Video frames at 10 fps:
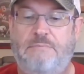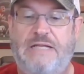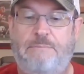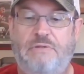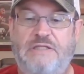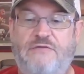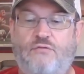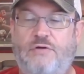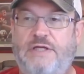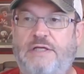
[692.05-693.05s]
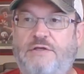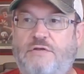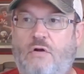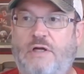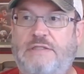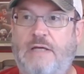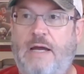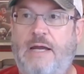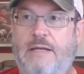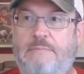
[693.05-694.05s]
But I believe we're in a dark
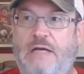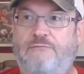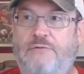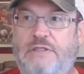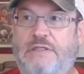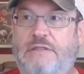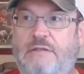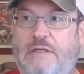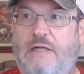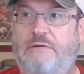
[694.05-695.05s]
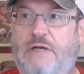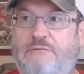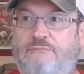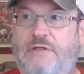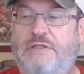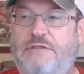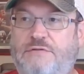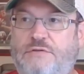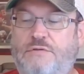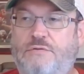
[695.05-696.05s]
time. I really, I, I really
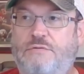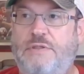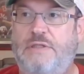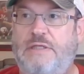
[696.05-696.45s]
do.